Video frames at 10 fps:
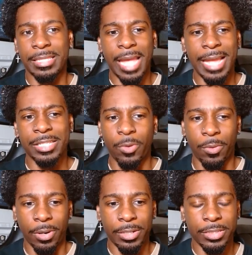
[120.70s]
high
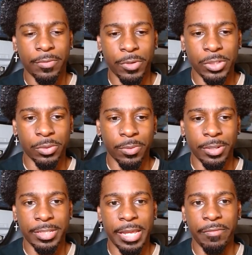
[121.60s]
scores for
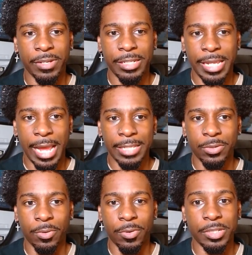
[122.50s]
sure. Definitely high
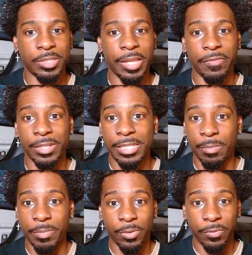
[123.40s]
scores. Definitely
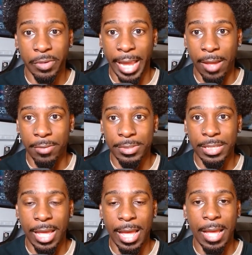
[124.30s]
some beautiful
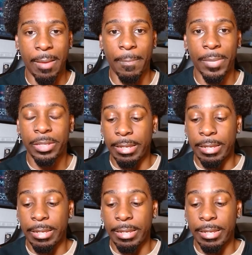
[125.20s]
gowns. We'll